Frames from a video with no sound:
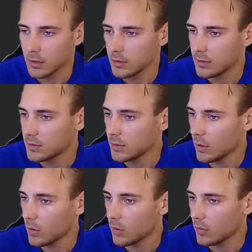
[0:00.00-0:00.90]

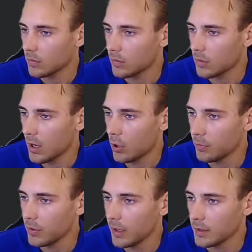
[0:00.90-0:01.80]
So I
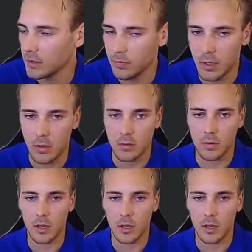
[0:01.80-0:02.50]
hope you liked this video